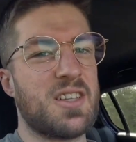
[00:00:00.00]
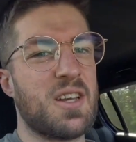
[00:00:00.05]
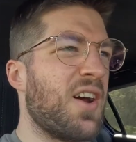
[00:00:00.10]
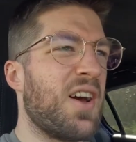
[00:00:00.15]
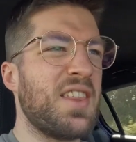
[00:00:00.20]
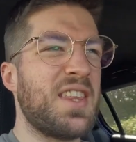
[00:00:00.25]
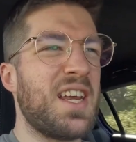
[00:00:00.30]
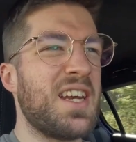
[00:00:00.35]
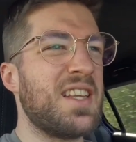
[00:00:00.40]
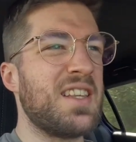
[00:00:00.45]
You know,
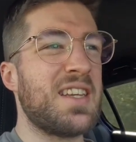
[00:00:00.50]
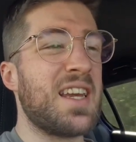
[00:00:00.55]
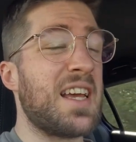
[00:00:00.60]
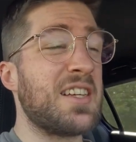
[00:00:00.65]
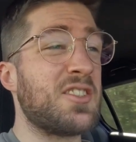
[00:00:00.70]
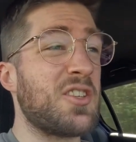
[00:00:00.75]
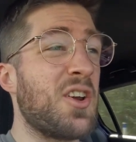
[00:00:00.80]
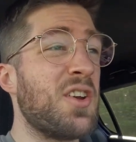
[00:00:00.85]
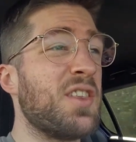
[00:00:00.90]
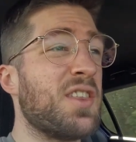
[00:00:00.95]
at the end of the day,
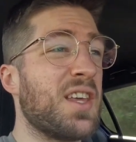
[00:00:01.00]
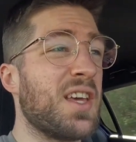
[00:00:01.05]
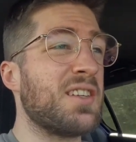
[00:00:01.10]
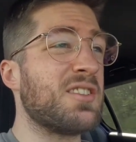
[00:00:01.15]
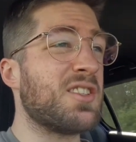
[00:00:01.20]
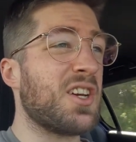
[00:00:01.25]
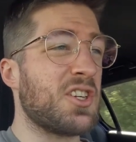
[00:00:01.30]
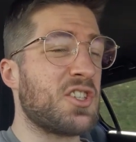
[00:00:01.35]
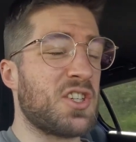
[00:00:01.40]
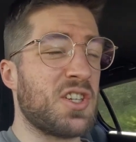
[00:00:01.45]
it's the only thing
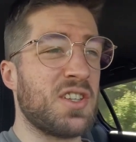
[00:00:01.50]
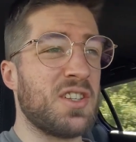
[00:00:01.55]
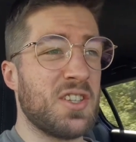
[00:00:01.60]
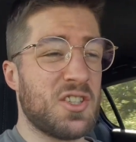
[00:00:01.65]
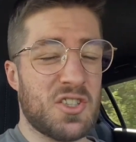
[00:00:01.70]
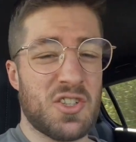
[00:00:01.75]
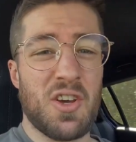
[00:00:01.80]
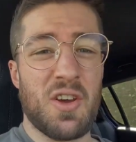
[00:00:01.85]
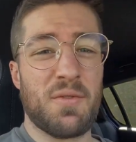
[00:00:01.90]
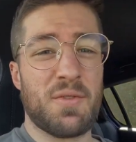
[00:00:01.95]
touching the
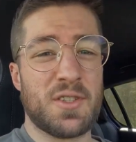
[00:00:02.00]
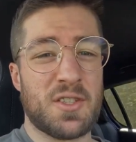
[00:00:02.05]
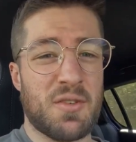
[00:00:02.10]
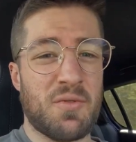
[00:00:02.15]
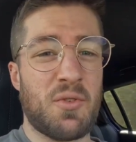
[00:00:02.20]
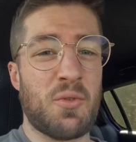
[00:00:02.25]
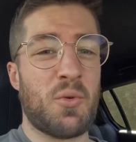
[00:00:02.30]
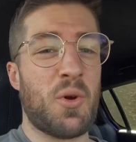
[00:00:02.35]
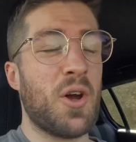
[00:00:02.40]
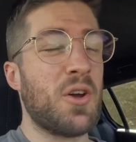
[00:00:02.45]
surface
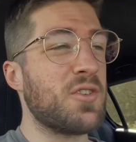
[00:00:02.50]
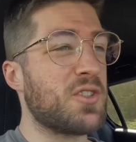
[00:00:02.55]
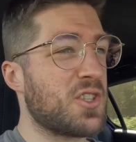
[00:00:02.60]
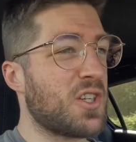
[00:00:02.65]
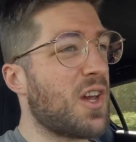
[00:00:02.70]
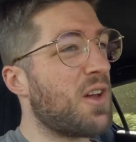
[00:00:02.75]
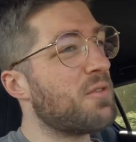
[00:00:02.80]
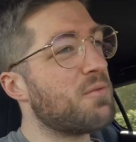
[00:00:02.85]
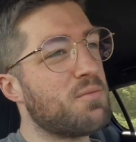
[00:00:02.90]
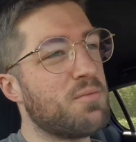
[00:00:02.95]
of the road,
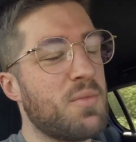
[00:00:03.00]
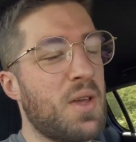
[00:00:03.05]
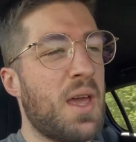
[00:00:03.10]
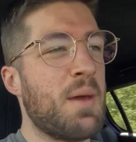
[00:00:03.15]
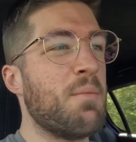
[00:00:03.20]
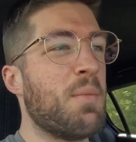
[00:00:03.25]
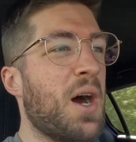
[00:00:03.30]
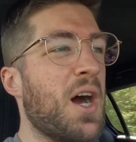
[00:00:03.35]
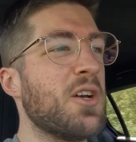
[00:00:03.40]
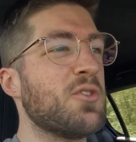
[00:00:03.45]
so
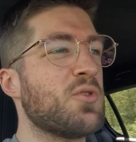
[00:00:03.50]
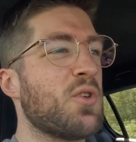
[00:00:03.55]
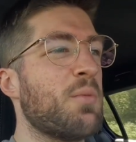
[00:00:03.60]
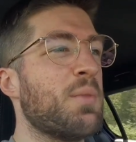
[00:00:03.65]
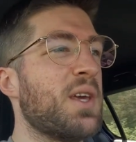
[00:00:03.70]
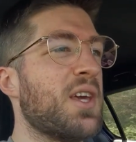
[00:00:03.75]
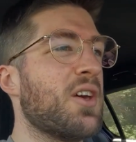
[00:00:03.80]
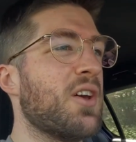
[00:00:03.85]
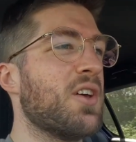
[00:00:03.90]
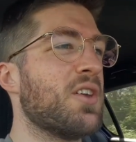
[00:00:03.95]
it might as well
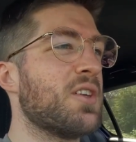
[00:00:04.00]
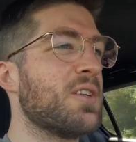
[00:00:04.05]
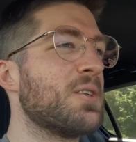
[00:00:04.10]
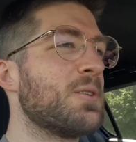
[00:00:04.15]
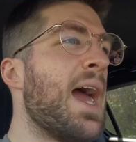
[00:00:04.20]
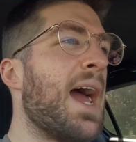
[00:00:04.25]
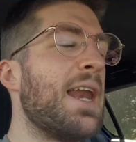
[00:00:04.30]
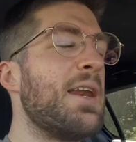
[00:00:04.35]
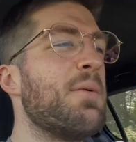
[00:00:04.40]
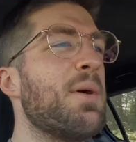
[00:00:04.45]
be good.
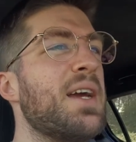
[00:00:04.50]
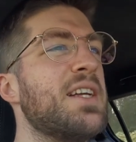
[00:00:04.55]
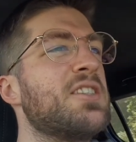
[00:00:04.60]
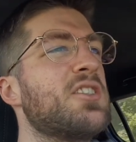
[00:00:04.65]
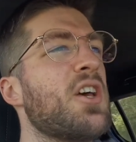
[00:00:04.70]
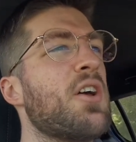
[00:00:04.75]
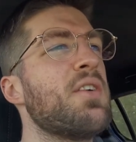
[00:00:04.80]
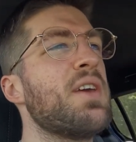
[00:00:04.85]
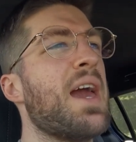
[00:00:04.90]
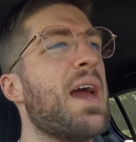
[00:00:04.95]
Anyway,
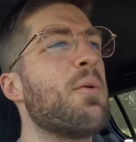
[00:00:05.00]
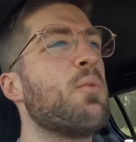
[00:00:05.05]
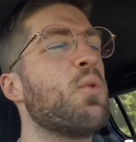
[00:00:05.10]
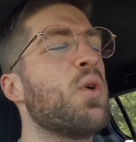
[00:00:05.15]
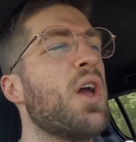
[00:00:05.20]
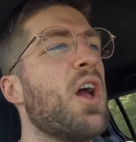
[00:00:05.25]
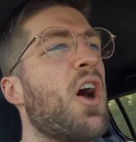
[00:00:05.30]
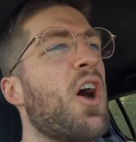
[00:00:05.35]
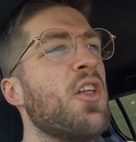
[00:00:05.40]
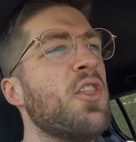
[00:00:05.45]
so yeah,
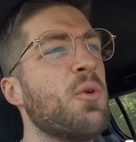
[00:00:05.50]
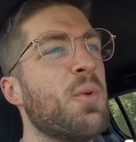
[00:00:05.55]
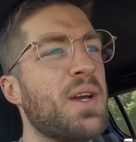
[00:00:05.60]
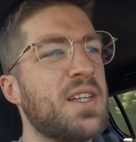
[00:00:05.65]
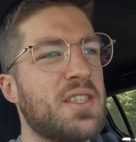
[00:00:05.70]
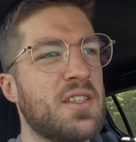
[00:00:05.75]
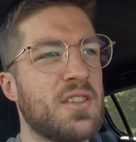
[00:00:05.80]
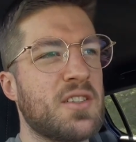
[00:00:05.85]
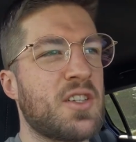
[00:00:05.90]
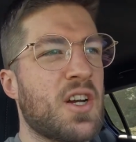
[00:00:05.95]
we're on the way
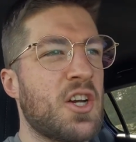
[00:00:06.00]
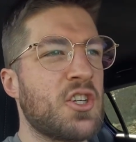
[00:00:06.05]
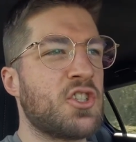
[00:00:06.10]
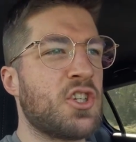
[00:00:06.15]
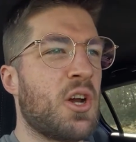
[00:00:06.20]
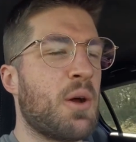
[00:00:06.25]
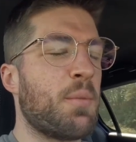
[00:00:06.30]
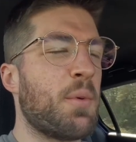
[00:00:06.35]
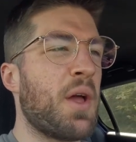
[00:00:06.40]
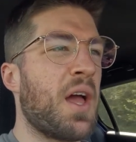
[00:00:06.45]
to the tyre
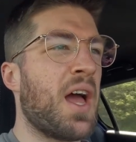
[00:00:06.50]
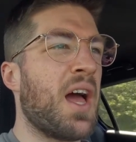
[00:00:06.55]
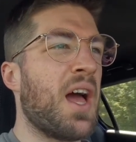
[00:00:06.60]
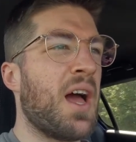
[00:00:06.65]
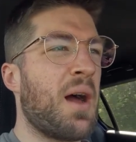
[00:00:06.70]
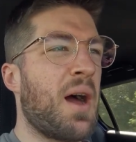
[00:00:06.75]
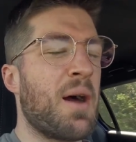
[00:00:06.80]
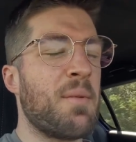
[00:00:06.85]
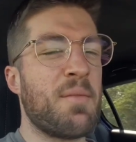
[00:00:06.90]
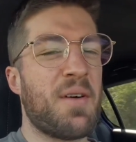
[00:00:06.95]
shop.
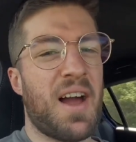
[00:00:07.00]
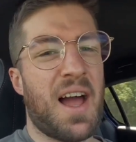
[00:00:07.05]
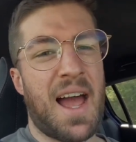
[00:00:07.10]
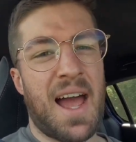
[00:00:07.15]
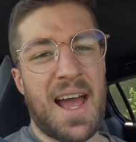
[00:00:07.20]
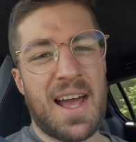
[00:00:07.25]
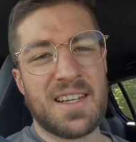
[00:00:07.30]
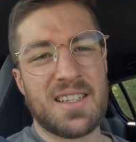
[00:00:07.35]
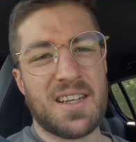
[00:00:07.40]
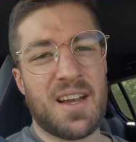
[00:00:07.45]

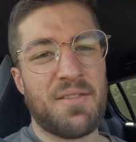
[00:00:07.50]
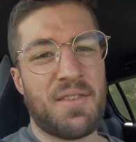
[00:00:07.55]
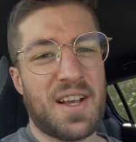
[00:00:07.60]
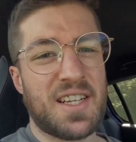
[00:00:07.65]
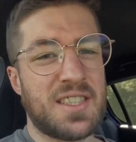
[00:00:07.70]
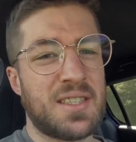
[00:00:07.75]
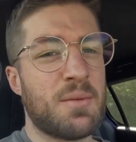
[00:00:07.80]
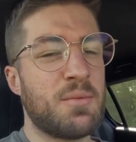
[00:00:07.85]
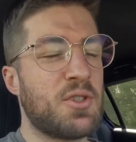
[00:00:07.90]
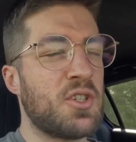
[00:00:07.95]
I've
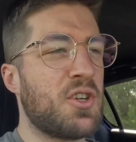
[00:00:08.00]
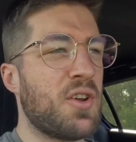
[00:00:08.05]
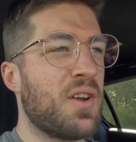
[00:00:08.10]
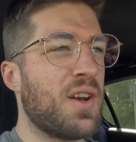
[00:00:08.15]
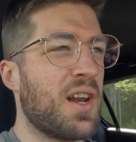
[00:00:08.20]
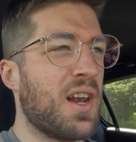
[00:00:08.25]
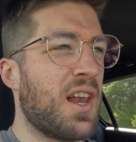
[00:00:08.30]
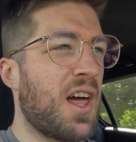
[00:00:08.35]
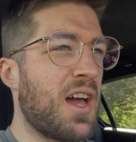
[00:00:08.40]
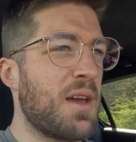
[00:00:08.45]
asked them to do
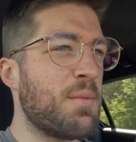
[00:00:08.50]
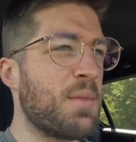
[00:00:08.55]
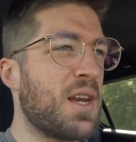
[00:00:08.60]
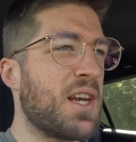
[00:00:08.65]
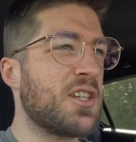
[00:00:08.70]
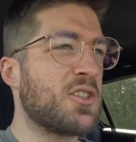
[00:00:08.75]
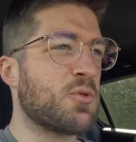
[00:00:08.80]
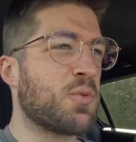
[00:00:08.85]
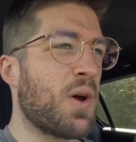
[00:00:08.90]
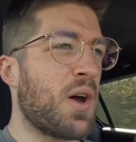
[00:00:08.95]
an alignment
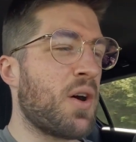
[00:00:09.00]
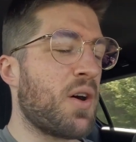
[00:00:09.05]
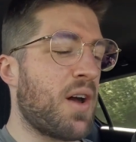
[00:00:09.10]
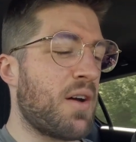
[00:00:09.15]
as well.